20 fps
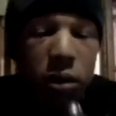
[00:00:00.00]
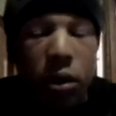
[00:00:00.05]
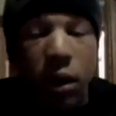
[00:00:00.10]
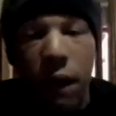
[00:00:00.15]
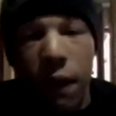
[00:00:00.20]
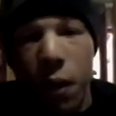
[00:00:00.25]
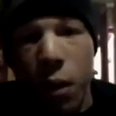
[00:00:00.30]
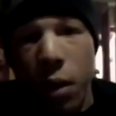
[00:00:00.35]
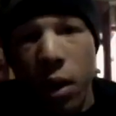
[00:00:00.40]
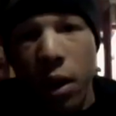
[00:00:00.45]

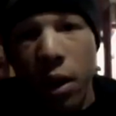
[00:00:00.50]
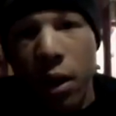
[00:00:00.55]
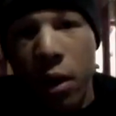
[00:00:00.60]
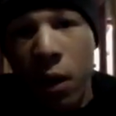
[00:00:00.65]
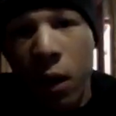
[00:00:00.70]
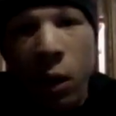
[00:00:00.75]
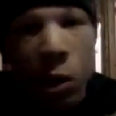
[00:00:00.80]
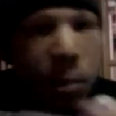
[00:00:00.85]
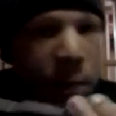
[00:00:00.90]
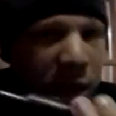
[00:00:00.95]
If you want to go a
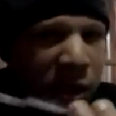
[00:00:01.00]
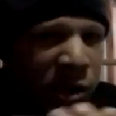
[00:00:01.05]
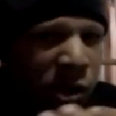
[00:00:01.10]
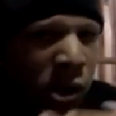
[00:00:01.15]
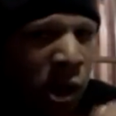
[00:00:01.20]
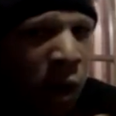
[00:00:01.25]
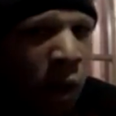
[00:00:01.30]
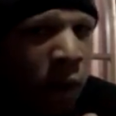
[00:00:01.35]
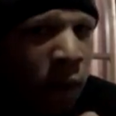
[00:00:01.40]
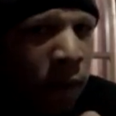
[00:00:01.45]
little bit
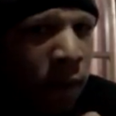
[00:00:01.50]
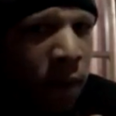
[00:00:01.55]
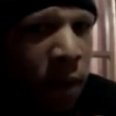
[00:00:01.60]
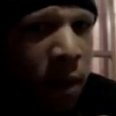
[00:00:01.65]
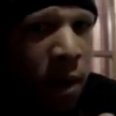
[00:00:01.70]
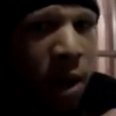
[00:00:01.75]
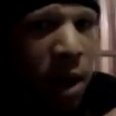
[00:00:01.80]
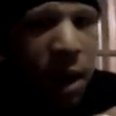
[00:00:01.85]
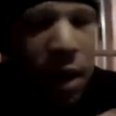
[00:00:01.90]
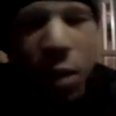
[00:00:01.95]
slower free
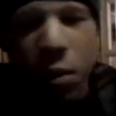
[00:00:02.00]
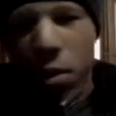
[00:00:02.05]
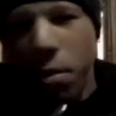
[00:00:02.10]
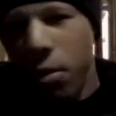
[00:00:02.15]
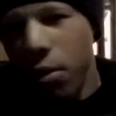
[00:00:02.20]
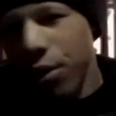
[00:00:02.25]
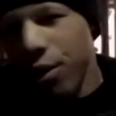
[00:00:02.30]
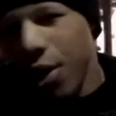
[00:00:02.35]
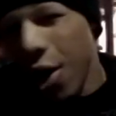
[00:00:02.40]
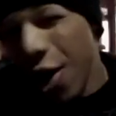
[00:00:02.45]
ride and you want
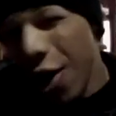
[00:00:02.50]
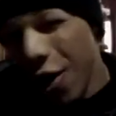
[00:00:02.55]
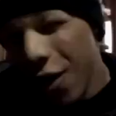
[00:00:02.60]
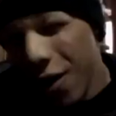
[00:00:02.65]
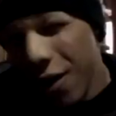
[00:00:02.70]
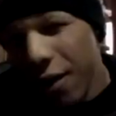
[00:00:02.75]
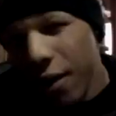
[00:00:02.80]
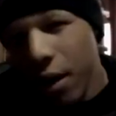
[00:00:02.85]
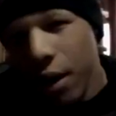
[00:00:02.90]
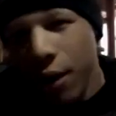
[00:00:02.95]
more
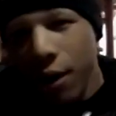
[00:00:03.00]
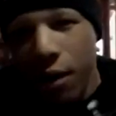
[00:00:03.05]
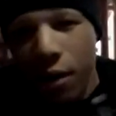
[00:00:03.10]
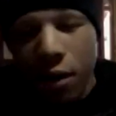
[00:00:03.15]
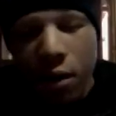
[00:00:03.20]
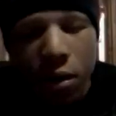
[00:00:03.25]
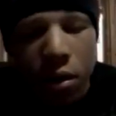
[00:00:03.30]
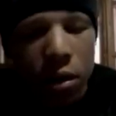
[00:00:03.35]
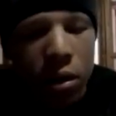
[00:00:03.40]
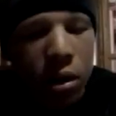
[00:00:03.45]
turn in your,
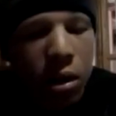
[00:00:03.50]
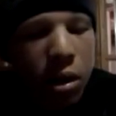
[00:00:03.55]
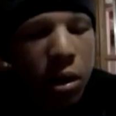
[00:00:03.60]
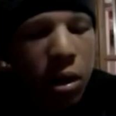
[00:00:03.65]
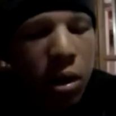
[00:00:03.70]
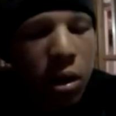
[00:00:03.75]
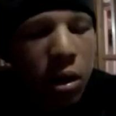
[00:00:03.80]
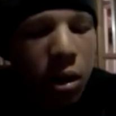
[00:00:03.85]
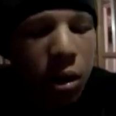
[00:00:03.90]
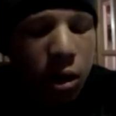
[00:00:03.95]

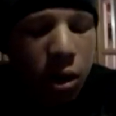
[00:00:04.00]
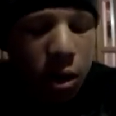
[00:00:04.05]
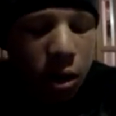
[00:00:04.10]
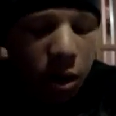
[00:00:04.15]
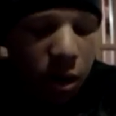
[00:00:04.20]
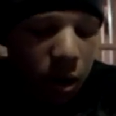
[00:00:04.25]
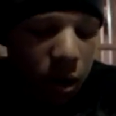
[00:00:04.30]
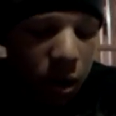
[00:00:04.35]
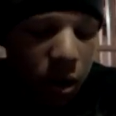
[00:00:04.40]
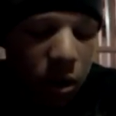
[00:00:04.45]

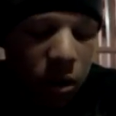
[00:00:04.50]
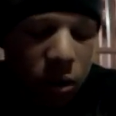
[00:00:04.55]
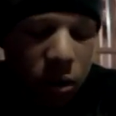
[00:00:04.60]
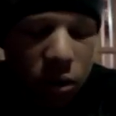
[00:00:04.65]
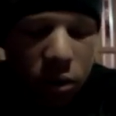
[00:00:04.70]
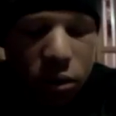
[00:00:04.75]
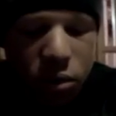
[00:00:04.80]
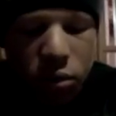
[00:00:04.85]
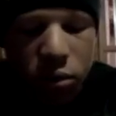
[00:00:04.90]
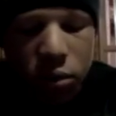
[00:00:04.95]
you know,
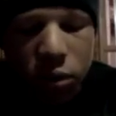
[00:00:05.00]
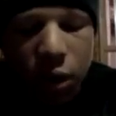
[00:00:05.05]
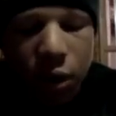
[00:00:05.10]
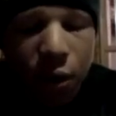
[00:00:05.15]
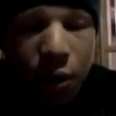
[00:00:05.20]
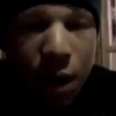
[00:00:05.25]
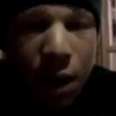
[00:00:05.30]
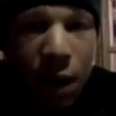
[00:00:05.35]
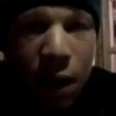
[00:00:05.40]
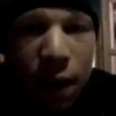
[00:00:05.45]
in your
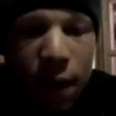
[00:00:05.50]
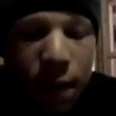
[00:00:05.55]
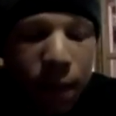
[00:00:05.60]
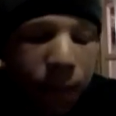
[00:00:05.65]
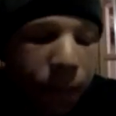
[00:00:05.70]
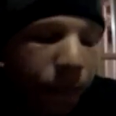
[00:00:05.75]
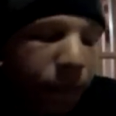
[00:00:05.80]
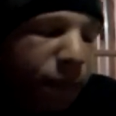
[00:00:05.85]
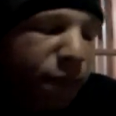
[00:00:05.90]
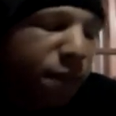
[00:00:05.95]
ride,
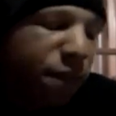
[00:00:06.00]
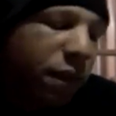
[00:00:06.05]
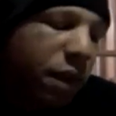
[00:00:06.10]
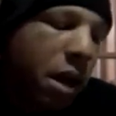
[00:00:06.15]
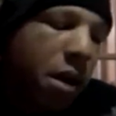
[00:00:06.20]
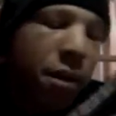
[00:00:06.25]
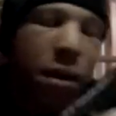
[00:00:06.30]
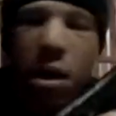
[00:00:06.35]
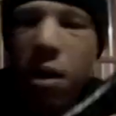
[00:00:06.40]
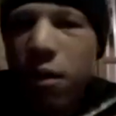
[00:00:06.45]

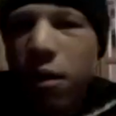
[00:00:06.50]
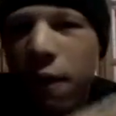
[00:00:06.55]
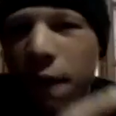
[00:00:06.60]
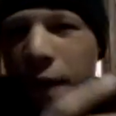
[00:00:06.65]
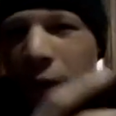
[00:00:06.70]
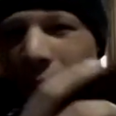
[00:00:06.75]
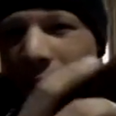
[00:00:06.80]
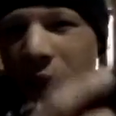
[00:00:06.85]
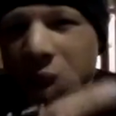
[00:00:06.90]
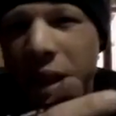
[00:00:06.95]
I would go with the
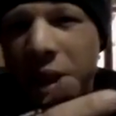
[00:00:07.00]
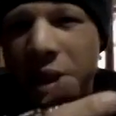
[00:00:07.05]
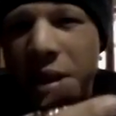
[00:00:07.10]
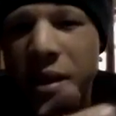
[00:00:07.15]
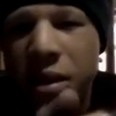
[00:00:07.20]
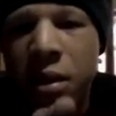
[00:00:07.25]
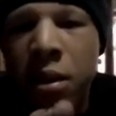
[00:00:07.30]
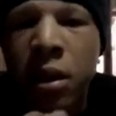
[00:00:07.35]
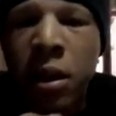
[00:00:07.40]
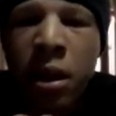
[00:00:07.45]

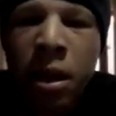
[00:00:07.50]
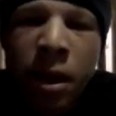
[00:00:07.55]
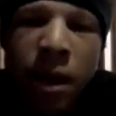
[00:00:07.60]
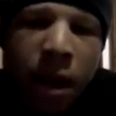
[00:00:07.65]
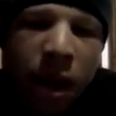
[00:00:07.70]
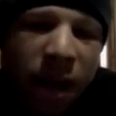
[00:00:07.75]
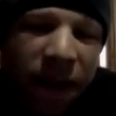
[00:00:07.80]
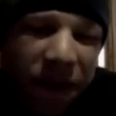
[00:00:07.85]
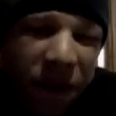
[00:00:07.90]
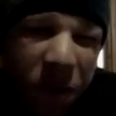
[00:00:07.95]
50s.
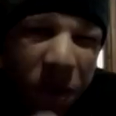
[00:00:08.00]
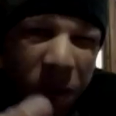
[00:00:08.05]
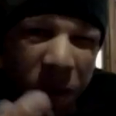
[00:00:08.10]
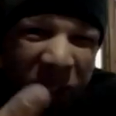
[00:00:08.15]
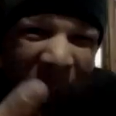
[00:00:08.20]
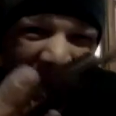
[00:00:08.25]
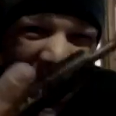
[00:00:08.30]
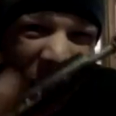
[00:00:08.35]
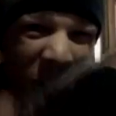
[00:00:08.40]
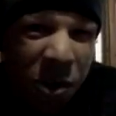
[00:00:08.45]
If you're going
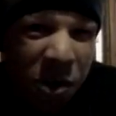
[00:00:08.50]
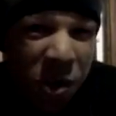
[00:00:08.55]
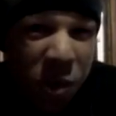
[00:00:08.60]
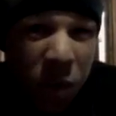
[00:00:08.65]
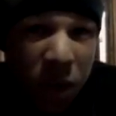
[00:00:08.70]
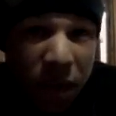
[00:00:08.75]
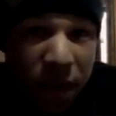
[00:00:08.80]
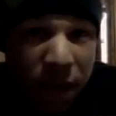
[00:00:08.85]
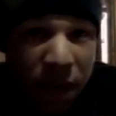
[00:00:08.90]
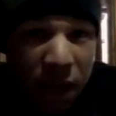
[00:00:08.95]
like under
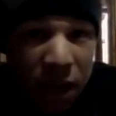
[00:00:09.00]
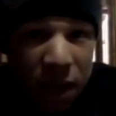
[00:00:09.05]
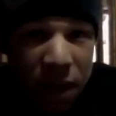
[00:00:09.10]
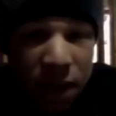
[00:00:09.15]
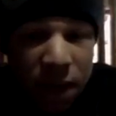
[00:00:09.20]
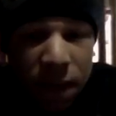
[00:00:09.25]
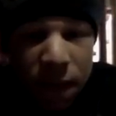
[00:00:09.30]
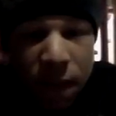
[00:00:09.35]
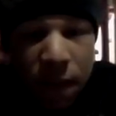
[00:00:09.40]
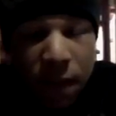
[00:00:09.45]

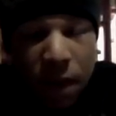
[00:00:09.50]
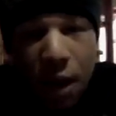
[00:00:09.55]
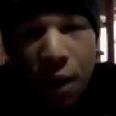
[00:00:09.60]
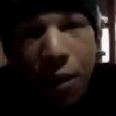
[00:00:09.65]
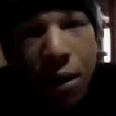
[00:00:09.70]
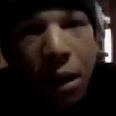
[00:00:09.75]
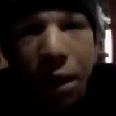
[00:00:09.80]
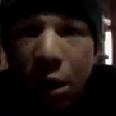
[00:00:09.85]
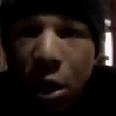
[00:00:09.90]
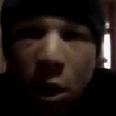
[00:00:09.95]
25 and
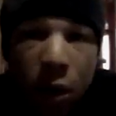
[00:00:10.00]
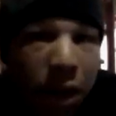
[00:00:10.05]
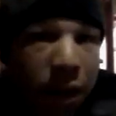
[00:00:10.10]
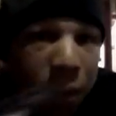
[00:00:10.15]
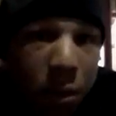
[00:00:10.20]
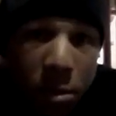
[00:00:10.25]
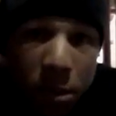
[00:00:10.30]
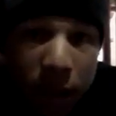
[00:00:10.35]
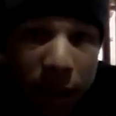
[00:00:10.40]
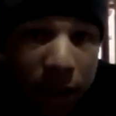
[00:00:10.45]
you don't
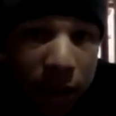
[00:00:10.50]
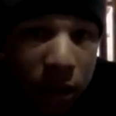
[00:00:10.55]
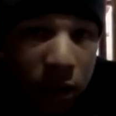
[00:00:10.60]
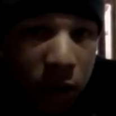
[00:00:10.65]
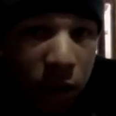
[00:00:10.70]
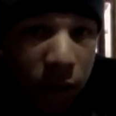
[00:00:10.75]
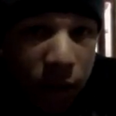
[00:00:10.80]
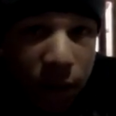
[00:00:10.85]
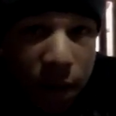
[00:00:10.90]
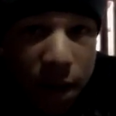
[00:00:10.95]
ever plan on
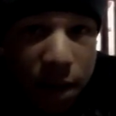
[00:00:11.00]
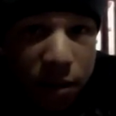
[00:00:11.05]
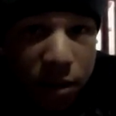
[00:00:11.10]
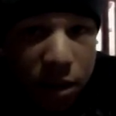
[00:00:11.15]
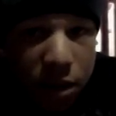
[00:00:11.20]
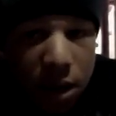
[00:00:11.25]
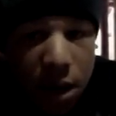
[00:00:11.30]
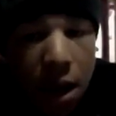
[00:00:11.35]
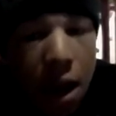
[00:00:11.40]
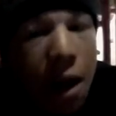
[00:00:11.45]
going faster
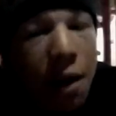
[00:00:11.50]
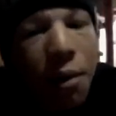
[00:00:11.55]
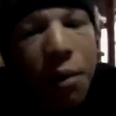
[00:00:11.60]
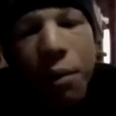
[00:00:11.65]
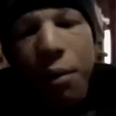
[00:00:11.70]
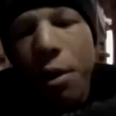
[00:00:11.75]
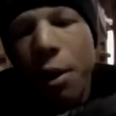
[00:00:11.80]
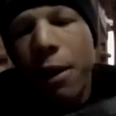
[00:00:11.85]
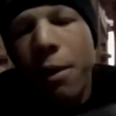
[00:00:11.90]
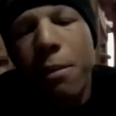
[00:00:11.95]
than that, I don't
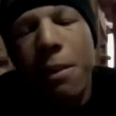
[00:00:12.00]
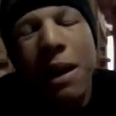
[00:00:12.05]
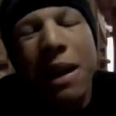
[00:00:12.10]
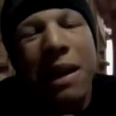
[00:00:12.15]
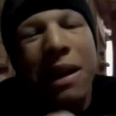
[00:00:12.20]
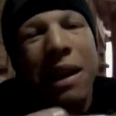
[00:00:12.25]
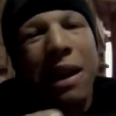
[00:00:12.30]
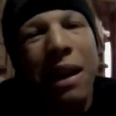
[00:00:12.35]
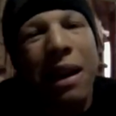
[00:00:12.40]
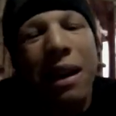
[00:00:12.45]

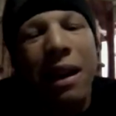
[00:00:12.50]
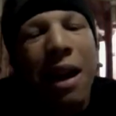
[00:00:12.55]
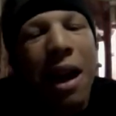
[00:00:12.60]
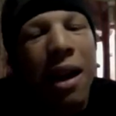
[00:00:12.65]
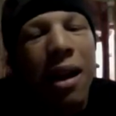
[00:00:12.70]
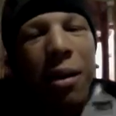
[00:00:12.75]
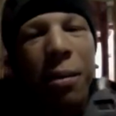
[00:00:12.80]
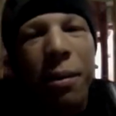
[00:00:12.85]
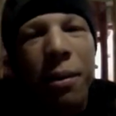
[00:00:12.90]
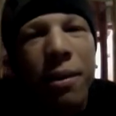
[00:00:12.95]
recommend getting
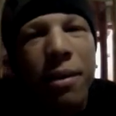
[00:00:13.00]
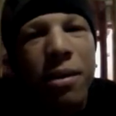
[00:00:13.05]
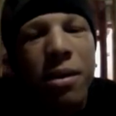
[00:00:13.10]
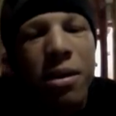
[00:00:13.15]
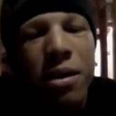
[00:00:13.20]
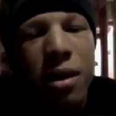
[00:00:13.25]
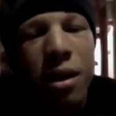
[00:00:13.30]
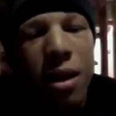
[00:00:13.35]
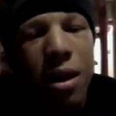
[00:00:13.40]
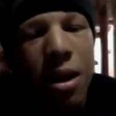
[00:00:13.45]

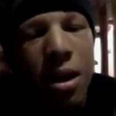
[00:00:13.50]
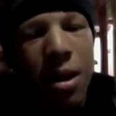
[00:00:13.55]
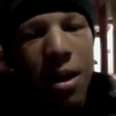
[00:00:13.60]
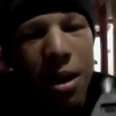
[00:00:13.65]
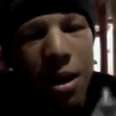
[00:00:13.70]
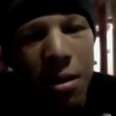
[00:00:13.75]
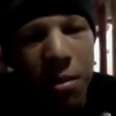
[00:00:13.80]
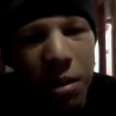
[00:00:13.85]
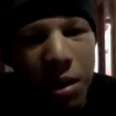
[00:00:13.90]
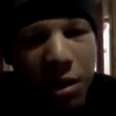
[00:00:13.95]
calibers
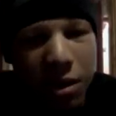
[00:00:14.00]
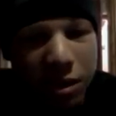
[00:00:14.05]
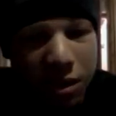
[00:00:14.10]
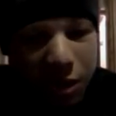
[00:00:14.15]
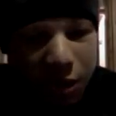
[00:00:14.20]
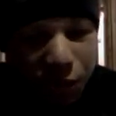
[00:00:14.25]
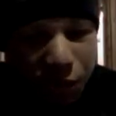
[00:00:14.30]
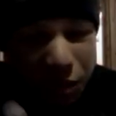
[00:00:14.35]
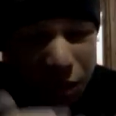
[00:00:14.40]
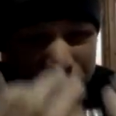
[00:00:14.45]
because
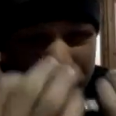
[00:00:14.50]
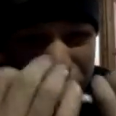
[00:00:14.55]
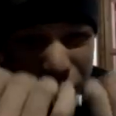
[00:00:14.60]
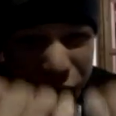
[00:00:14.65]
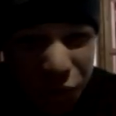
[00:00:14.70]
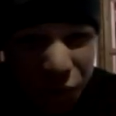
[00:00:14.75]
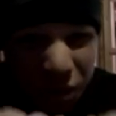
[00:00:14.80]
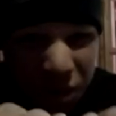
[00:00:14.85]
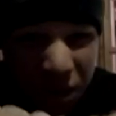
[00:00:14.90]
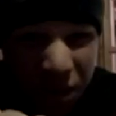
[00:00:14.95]
it's really
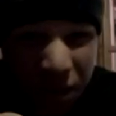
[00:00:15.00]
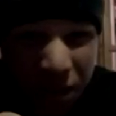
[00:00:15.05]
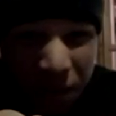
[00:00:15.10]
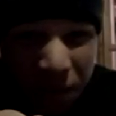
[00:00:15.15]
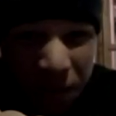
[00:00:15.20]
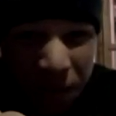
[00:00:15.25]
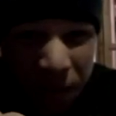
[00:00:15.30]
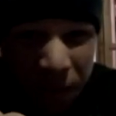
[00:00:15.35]
restrictive